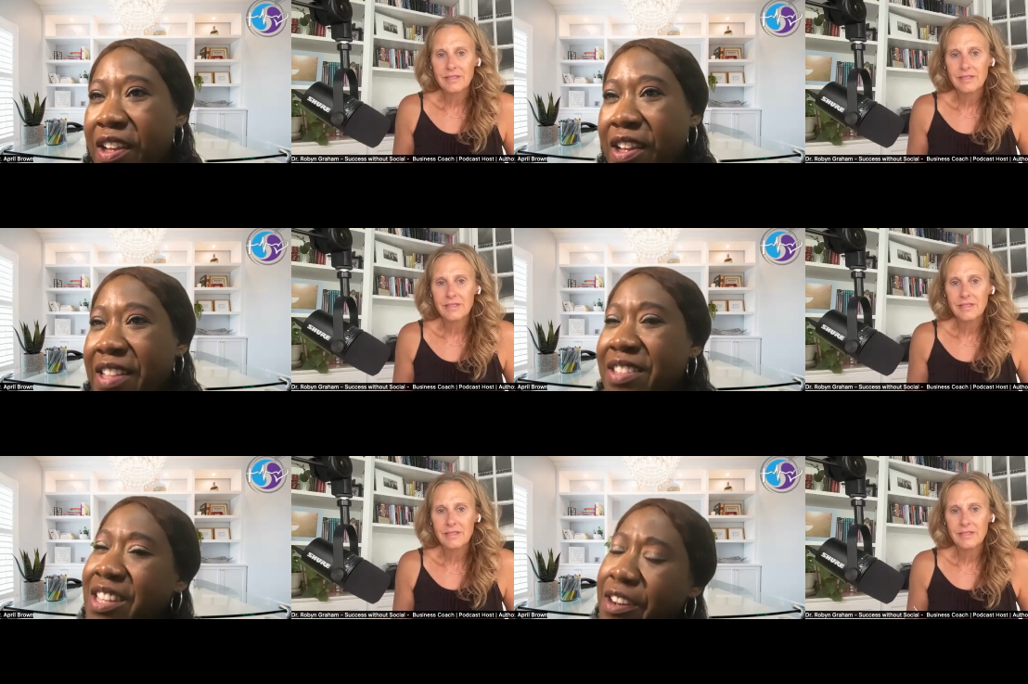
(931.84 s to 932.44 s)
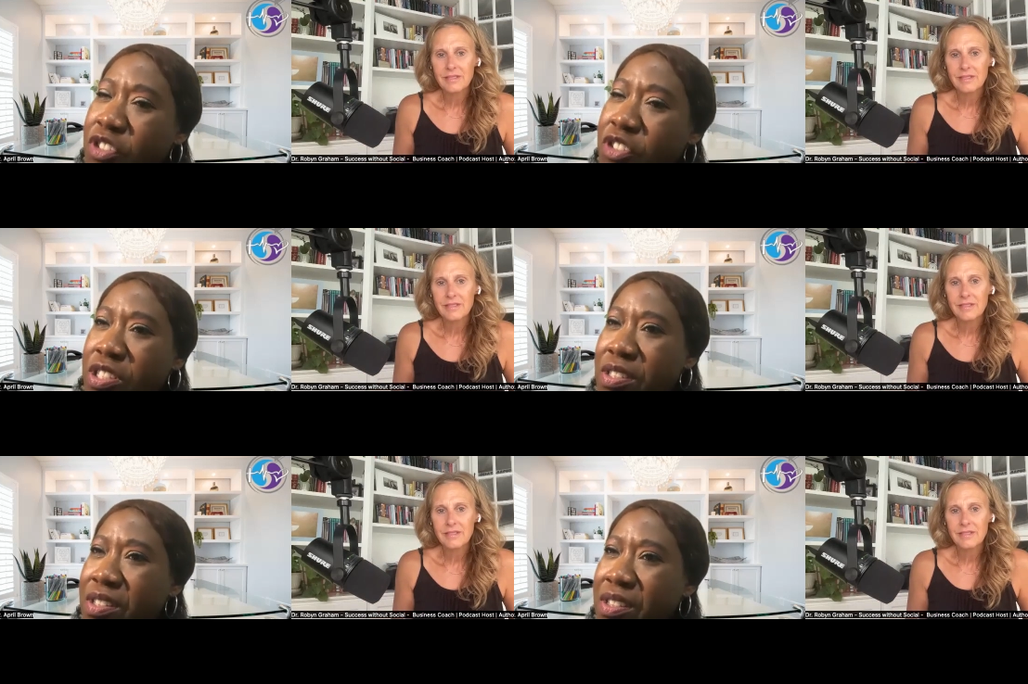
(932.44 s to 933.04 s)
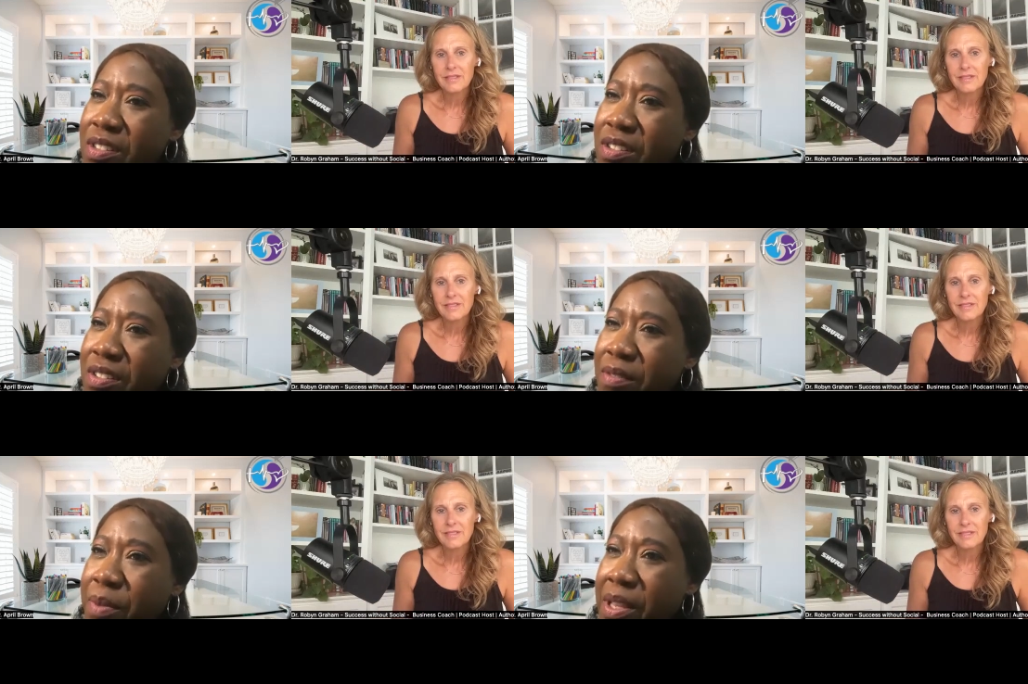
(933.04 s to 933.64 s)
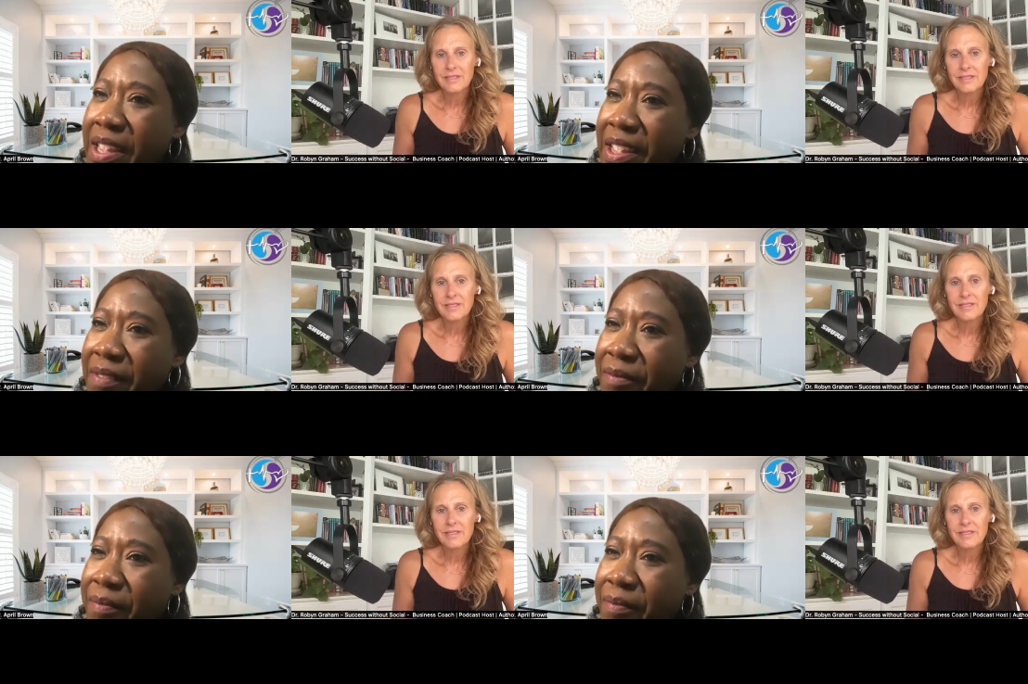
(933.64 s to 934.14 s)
Speaker 1: Instead of just playing,